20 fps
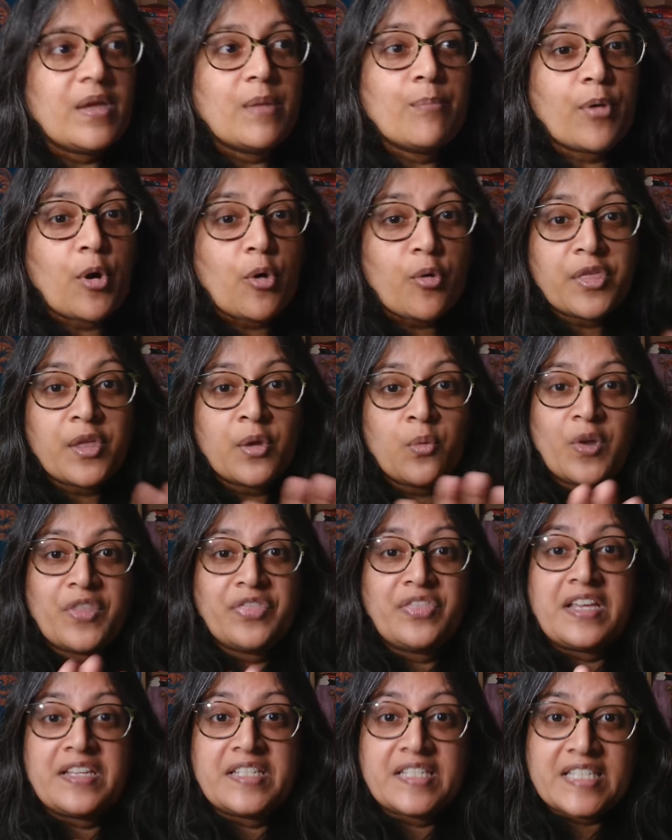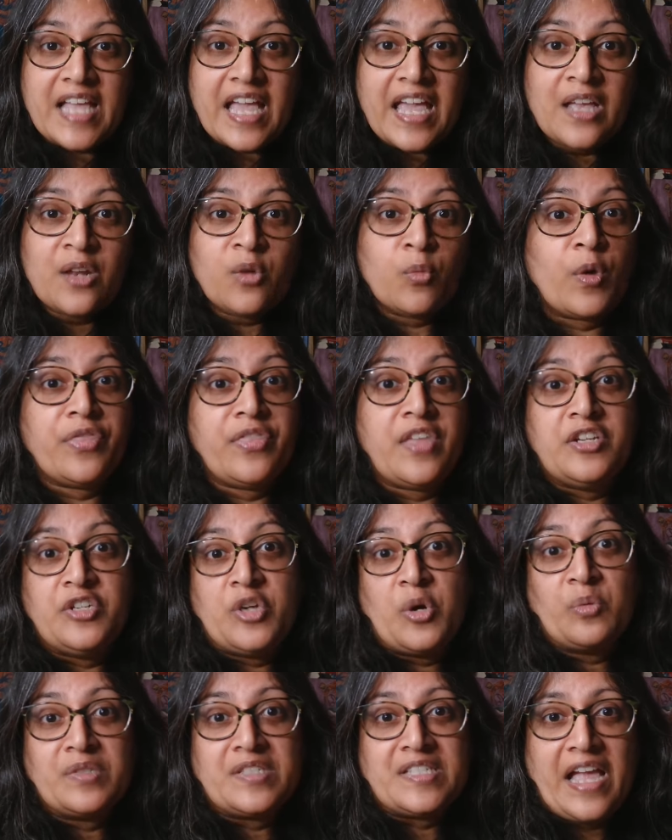both in what they say and what they
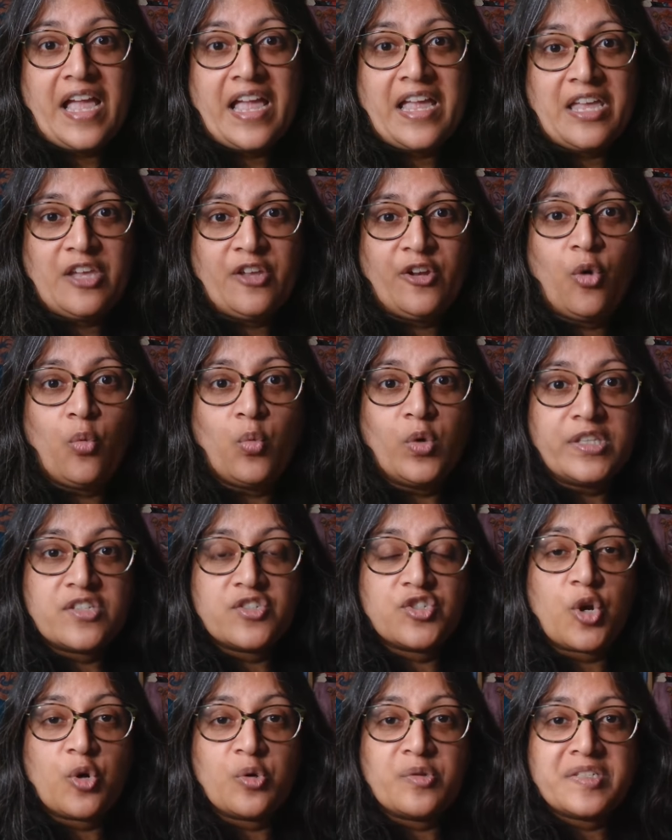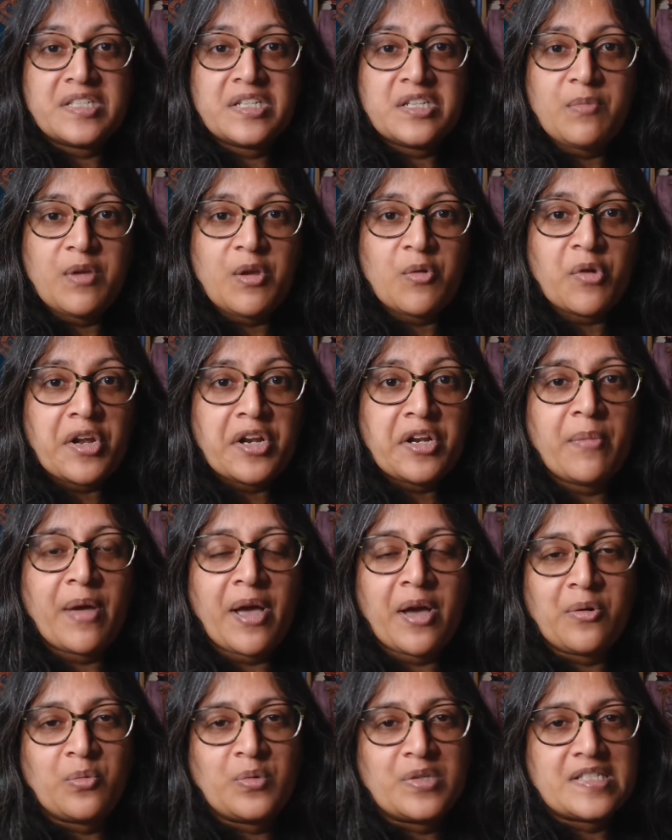don't say. You know, what's chosen to be written about and